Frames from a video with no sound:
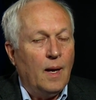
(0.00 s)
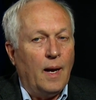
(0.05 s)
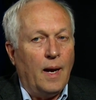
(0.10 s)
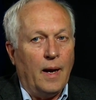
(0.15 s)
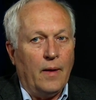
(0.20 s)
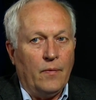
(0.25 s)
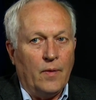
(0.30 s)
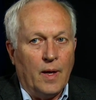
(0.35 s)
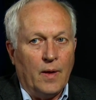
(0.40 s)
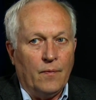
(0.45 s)

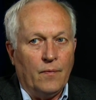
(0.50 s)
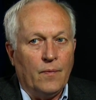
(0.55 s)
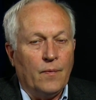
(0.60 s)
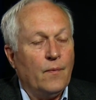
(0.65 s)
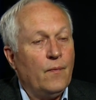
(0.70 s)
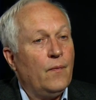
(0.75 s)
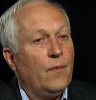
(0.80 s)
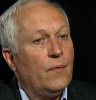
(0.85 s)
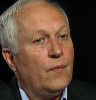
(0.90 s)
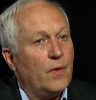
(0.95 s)
and then
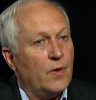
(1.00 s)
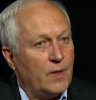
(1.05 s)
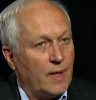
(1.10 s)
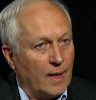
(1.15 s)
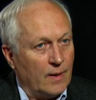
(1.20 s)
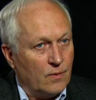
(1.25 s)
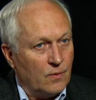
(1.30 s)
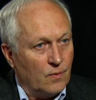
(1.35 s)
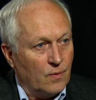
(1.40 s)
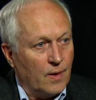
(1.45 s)
the
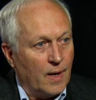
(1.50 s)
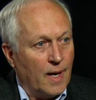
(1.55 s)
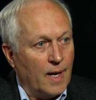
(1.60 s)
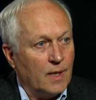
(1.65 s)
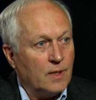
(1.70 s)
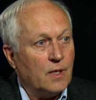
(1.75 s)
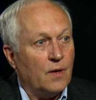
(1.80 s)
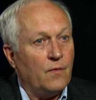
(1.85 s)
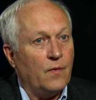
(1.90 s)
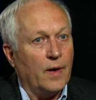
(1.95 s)
technical
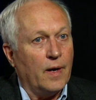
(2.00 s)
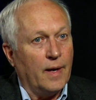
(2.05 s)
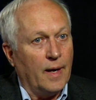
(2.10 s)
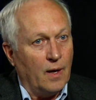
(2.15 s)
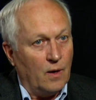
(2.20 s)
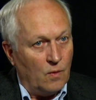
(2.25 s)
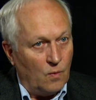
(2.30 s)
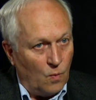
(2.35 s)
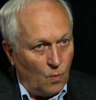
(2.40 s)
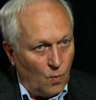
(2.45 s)
guys had figured
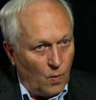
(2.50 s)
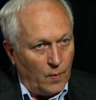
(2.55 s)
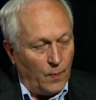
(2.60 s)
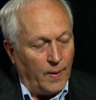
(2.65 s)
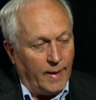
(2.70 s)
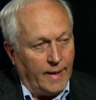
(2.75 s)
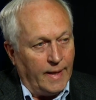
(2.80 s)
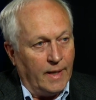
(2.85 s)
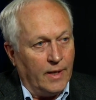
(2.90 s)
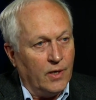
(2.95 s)
out what we
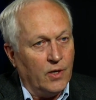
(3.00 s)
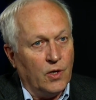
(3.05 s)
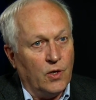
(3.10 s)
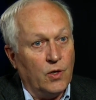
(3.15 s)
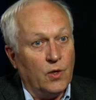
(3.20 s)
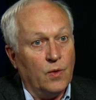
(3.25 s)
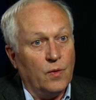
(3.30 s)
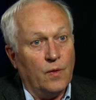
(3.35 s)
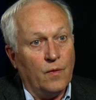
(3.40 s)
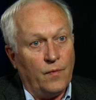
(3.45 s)
needed to
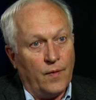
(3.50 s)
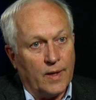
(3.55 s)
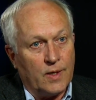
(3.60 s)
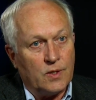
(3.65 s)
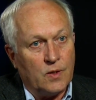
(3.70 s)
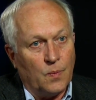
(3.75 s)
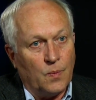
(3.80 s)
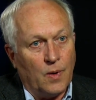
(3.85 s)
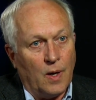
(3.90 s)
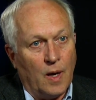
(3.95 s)
do to fix
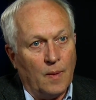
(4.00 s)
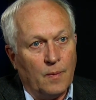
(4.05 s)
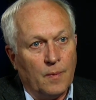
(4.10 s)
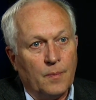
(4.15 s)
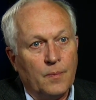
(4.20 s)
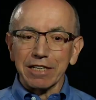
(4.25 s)
the problem.